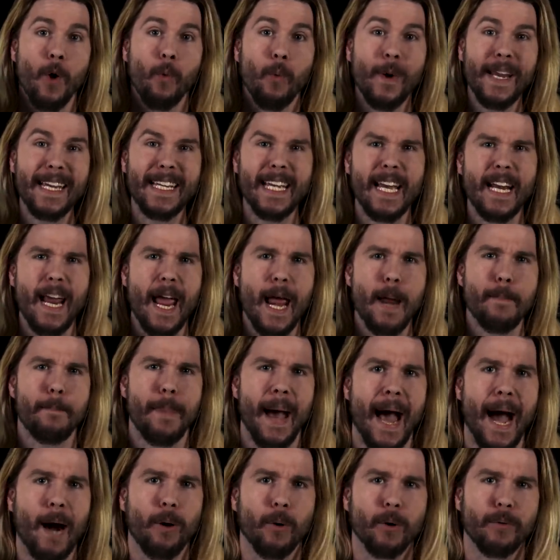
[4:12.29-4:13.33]
we get a
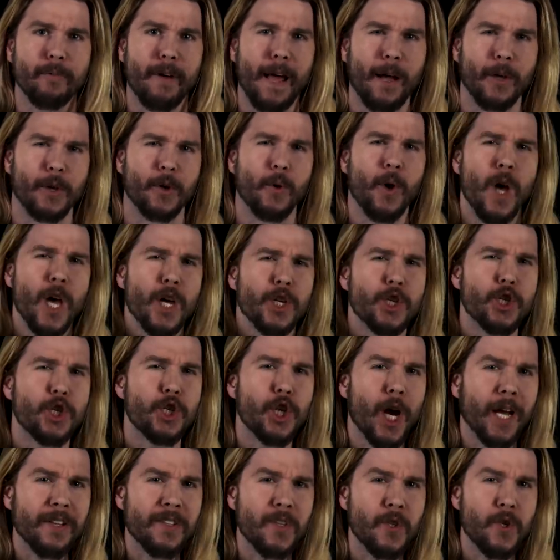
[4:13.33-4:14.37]
power value
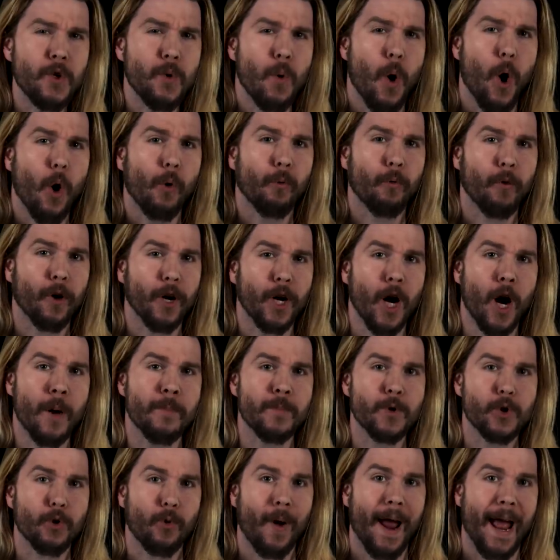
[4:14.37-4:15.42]
just to
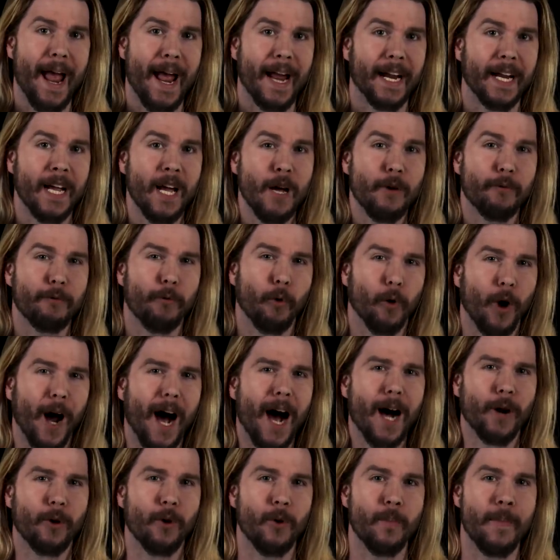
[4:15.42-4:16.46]
overcome drag for
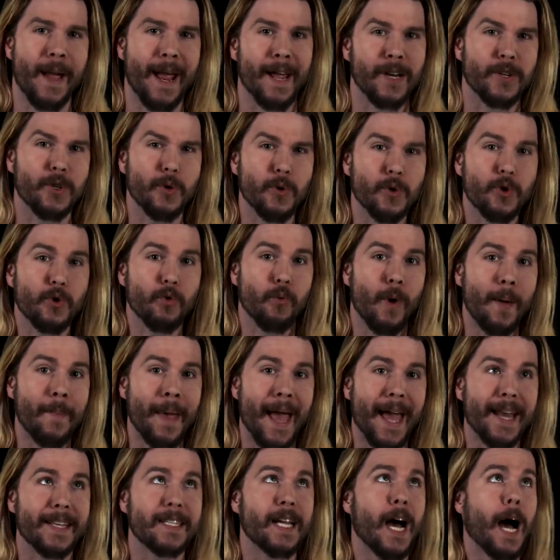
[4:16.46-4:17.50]
Aquaman to swim
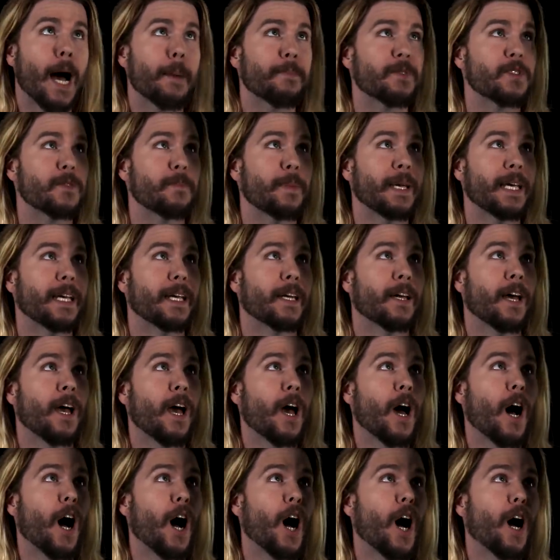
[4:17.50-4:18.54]
at top speed
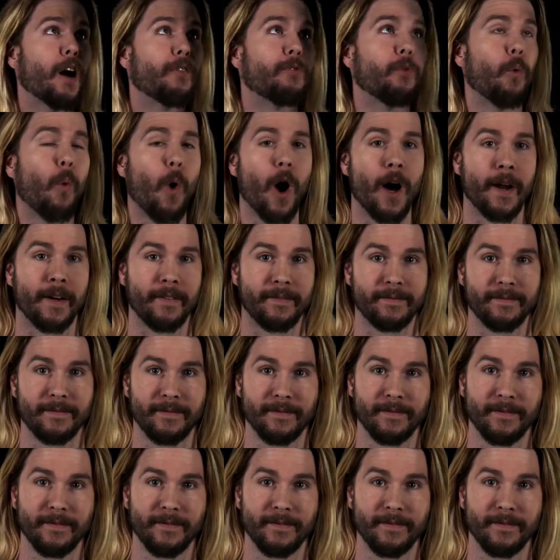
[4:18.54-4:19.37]
of 1